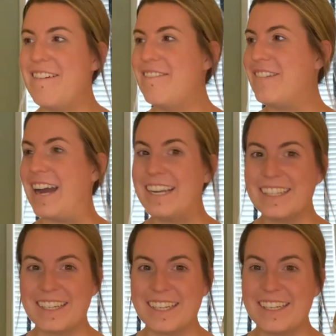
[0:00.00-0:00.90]

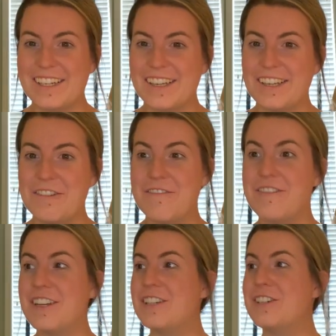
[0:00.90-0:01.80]
Finally, you
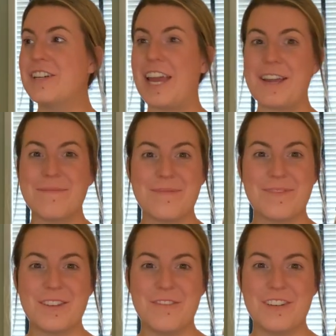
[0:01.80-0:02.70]
finish your game,
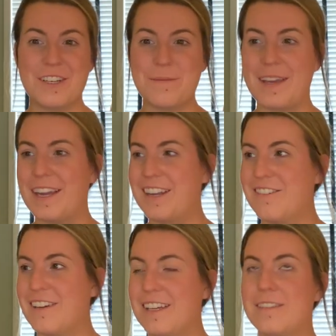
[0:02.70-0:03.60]
you finish playing, and you
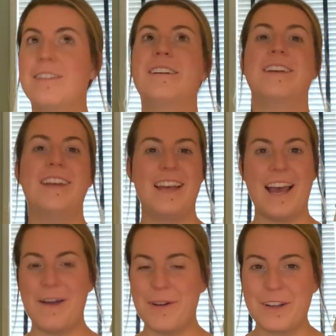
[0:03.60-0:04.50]
realize, oh,
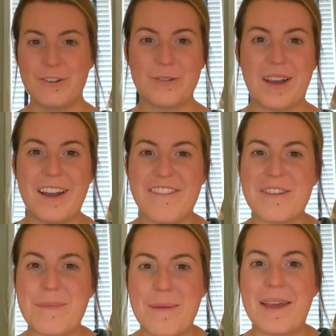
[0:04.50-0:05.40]
I want to go dry off and
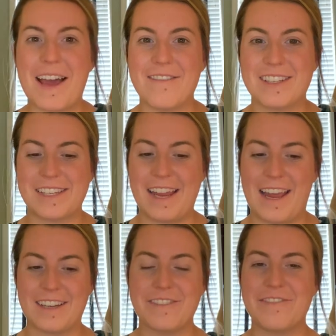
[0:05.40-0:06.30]
maybe have a
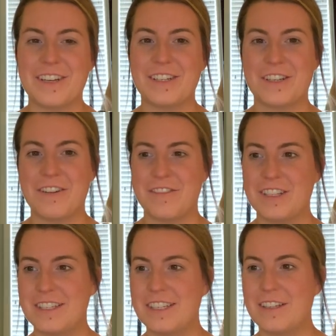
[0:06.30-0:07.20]
snack to finish off
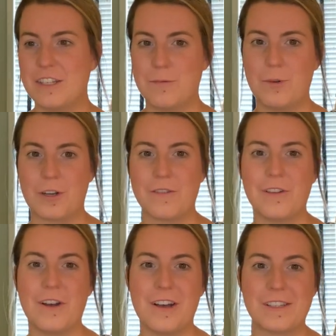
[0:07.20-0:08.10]
this
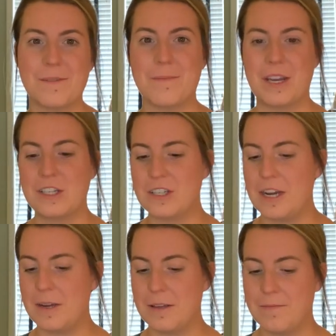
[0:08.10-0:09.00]
wonderful, awesome beach day.